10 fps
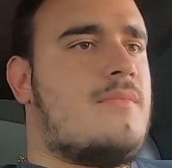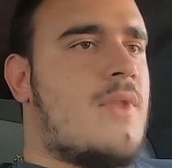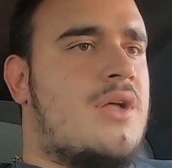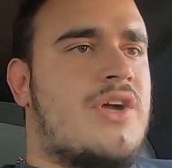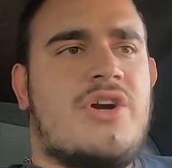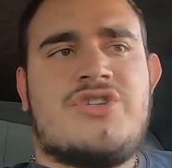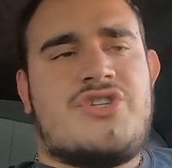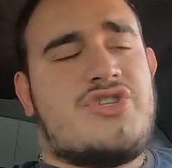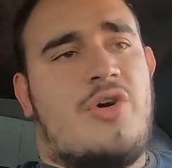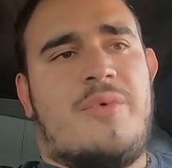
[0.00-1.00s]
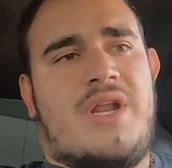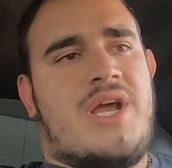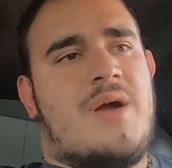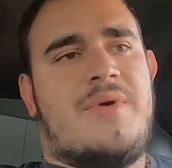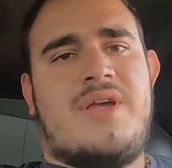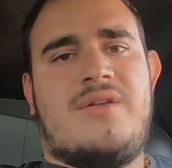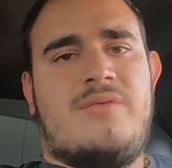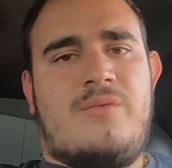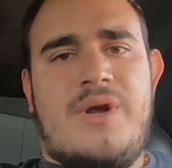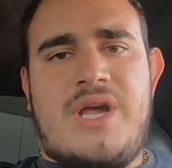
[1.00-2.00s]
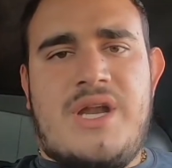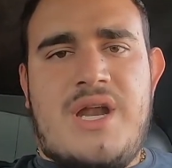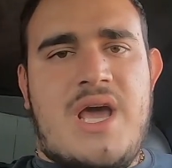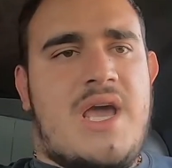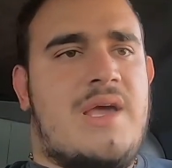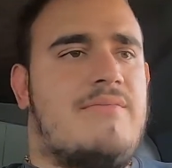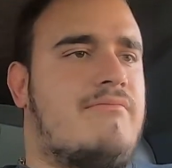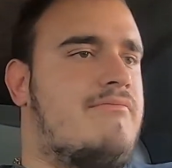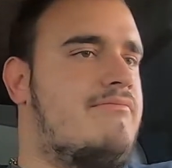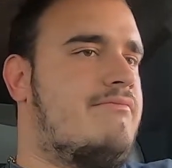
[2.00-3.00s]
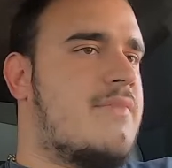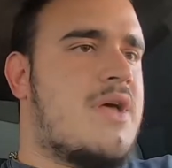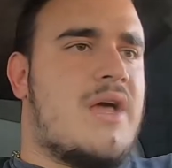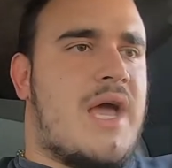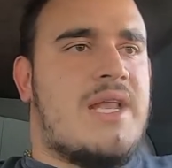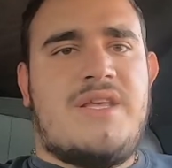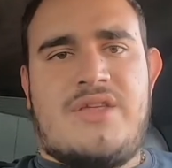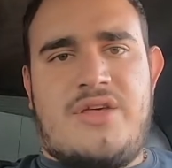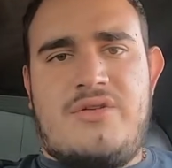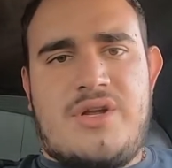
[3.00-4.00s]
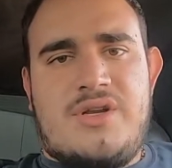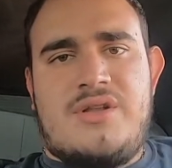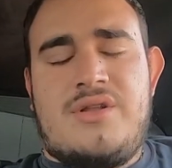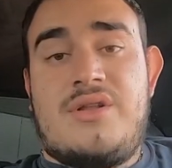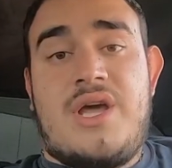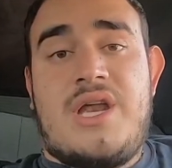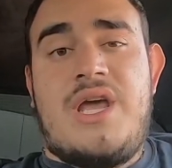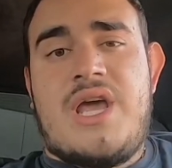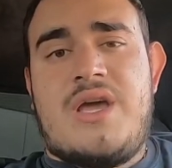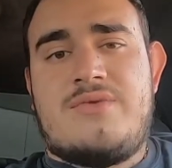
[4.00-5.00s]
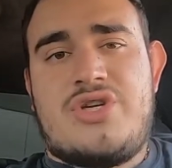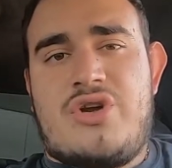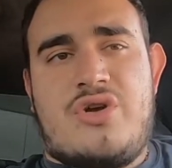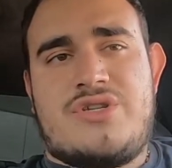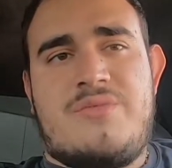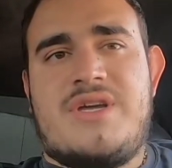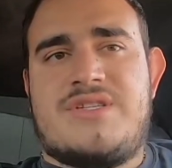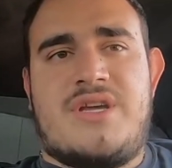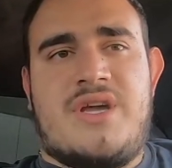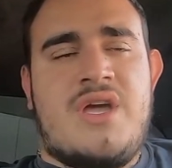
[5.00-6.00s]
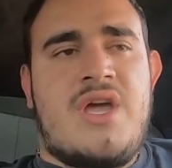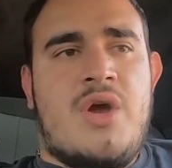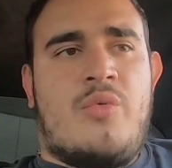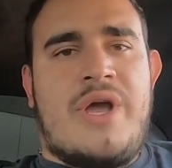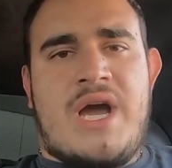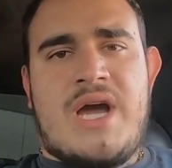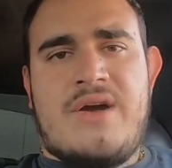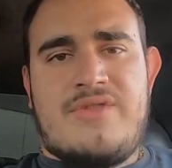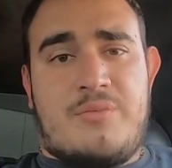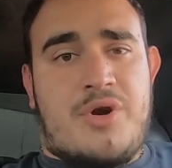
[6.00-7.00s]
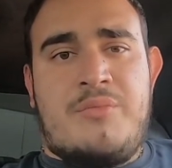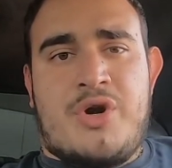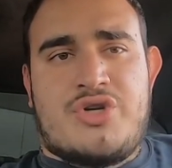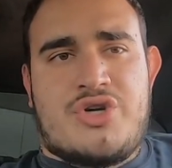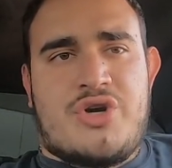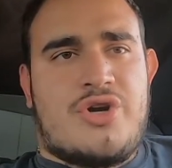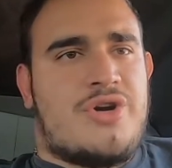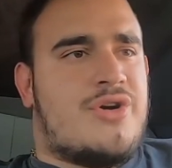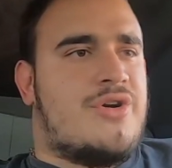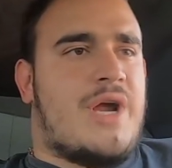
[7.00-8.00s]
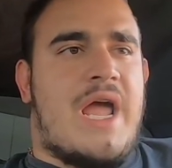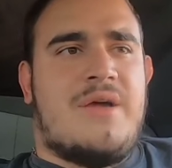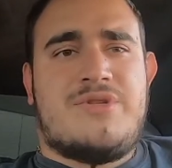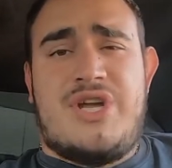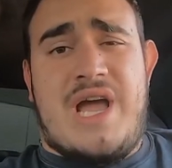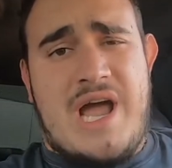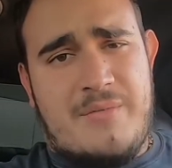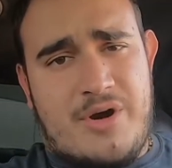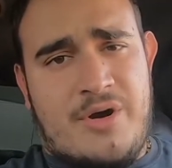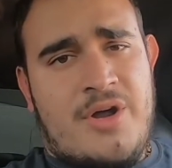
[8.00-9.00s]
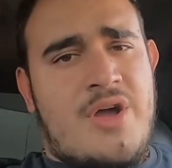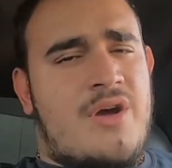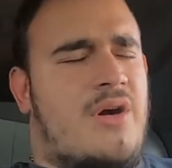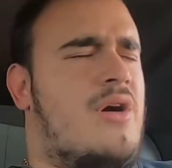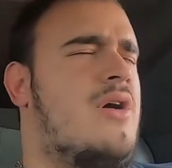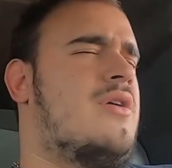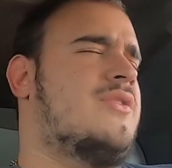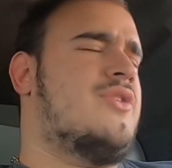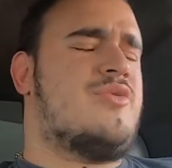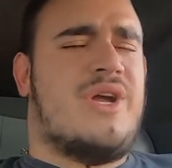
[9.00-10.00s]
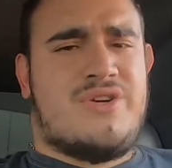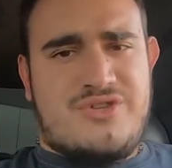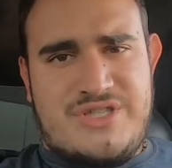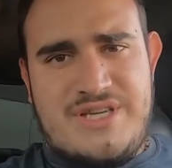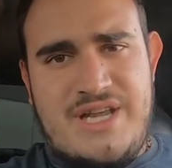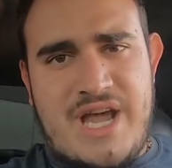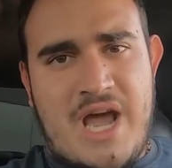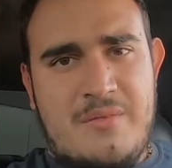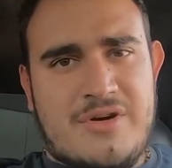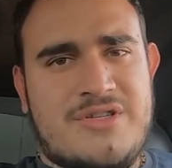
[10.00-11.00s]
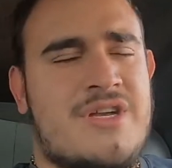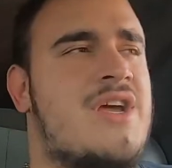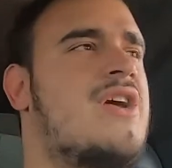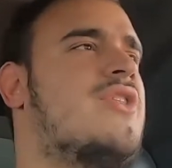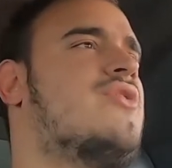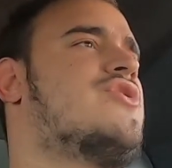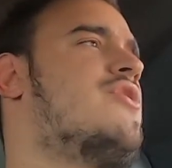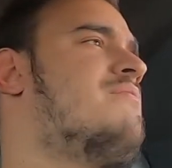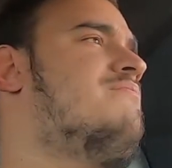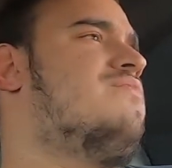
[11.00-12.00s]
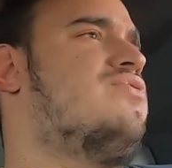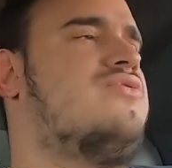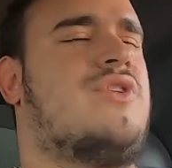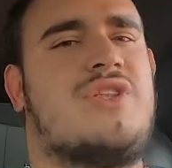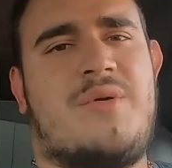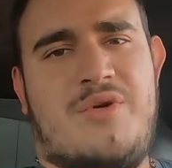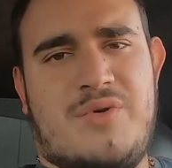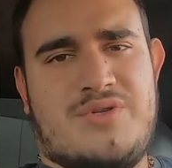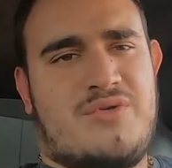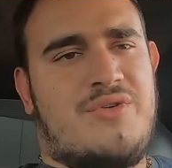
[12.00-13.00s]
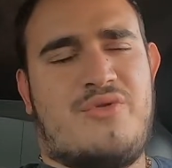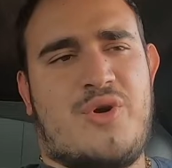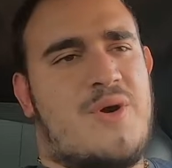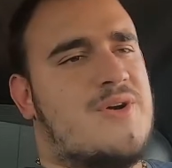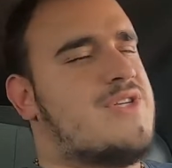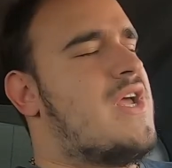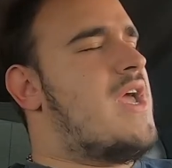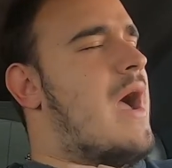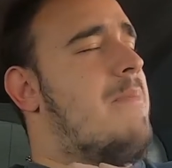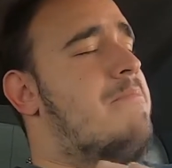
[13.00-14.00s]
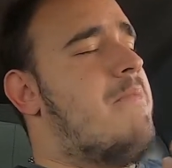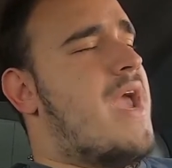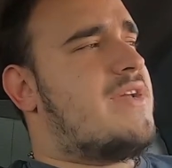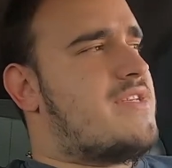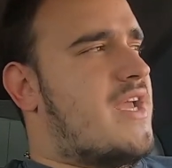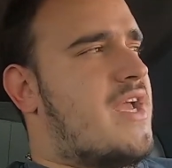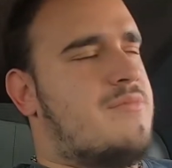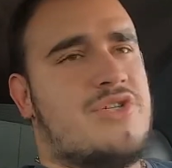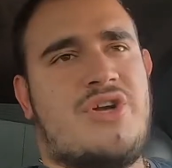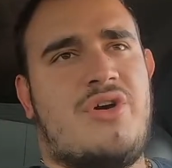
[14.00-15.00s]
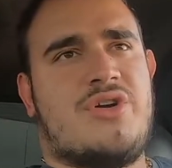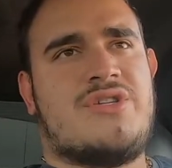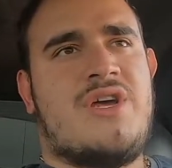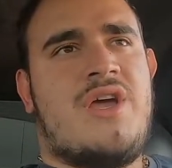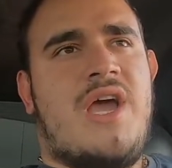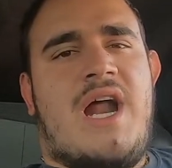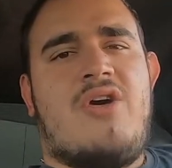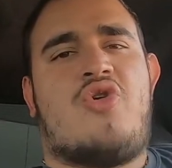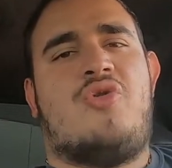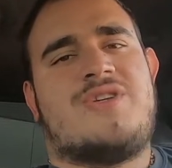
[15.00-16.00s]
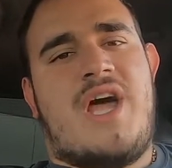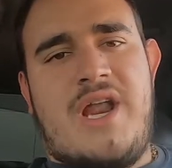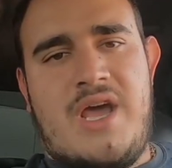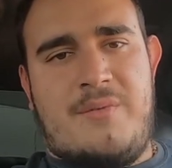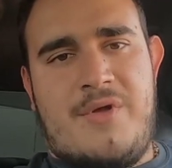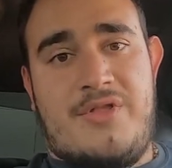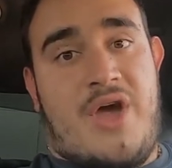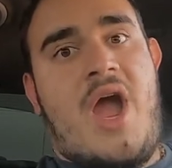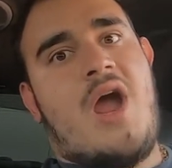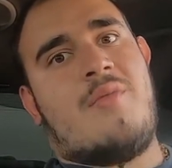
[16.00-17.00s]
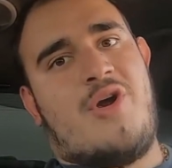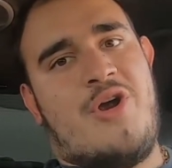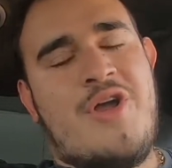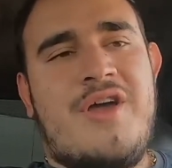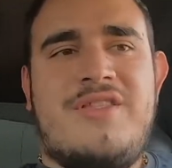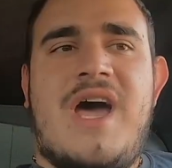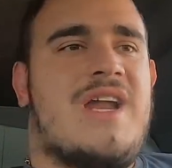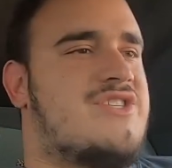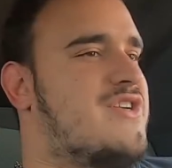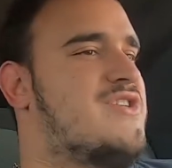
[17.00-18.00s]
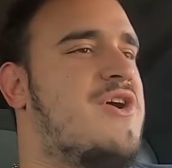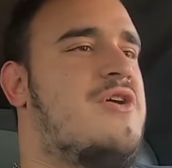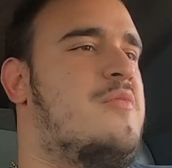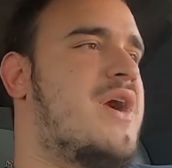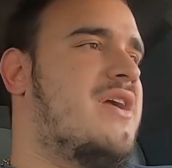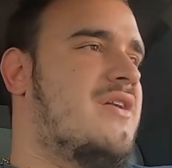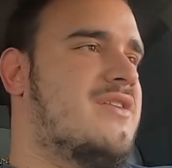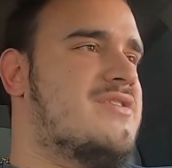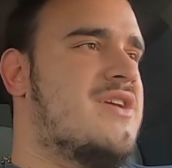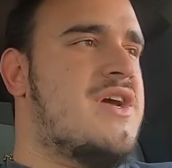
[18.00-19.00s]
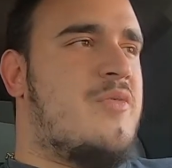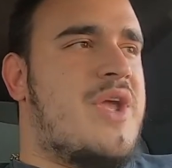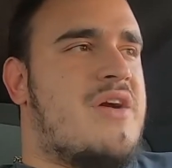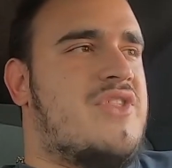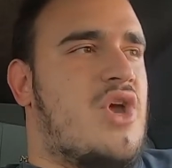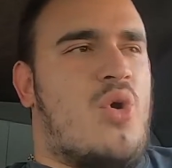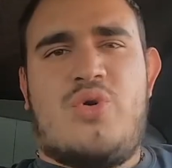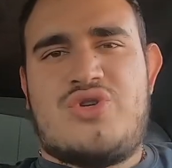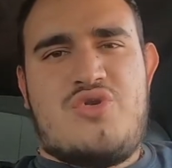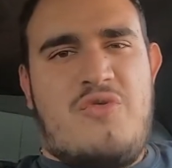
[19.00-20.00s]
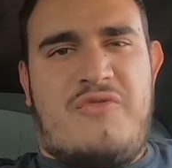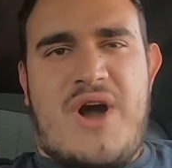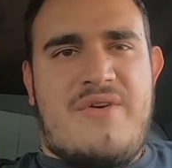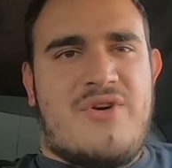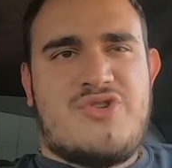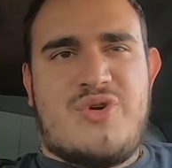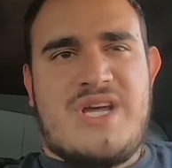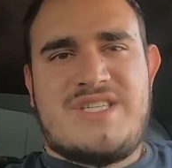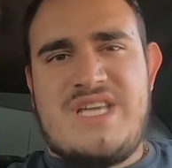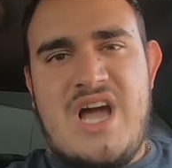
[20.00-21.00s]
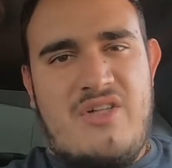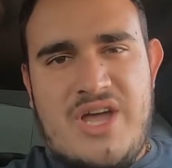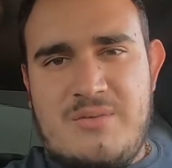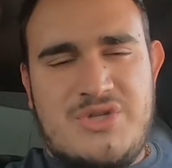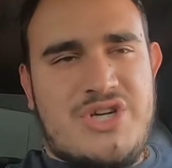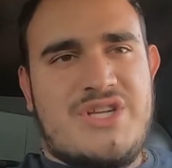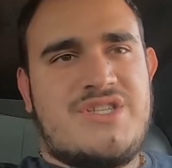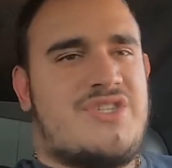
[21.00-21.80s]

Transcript: There's just so many. I mean, we can name anything. Any AMG car is amazing. We have the pre-merger AMG Hammer. Oh, the 300C Hammers. Those are the W124 cars. Amazing AMG cars. And how cool is that name? The Hammer. That is just, oh my goodness. We have the old school 500 SEL AMGs.